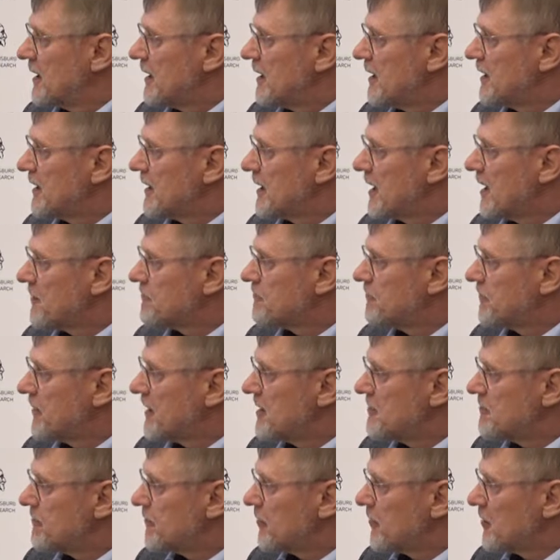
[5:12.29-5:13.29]
In young
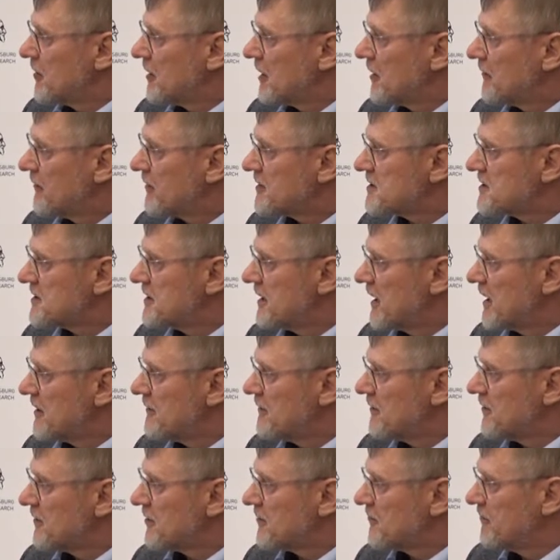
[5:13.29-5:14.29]
people, there was
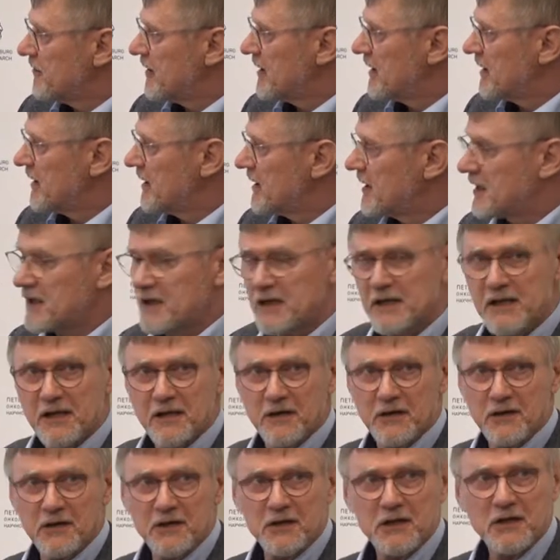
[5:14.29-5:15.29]
never very
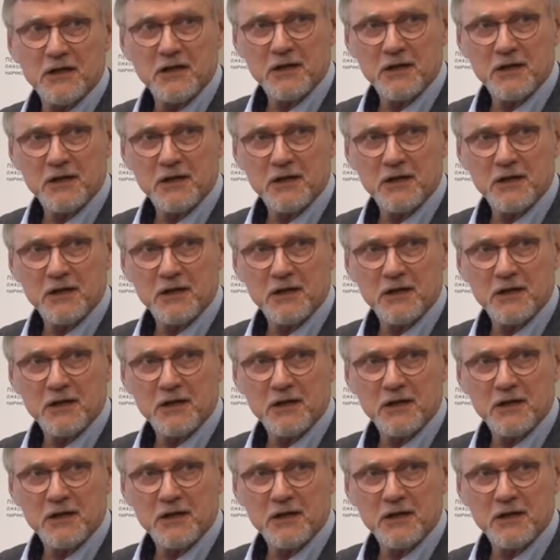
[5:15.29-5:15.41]
clear